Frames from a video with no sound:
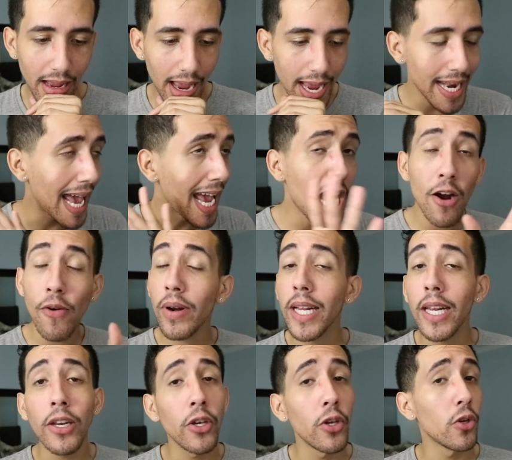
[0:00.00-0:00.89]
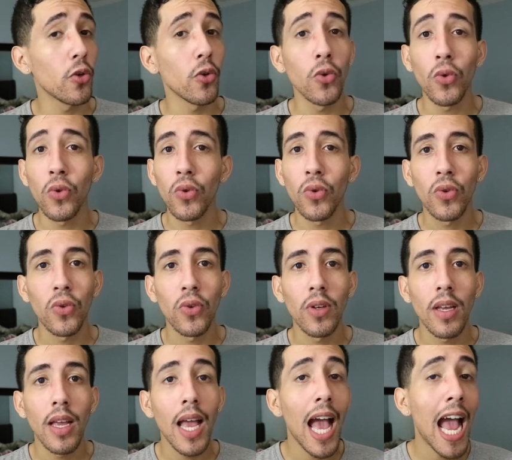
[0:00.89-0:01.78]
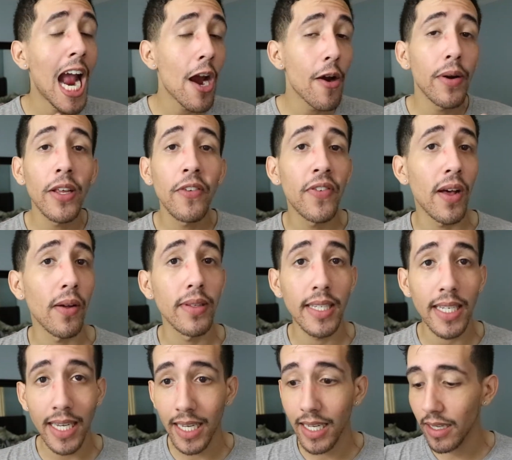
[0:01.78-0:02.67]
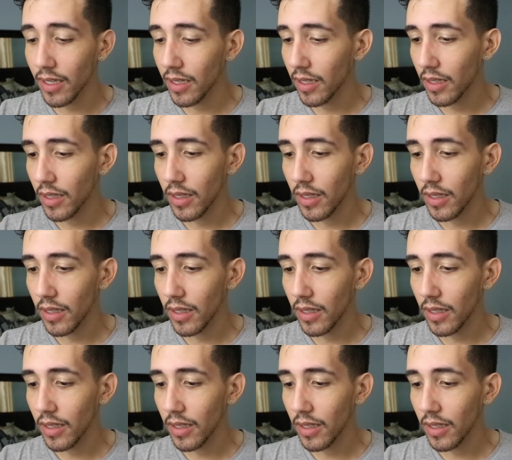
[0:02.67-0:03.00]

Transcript: And I already knew, I already felt it,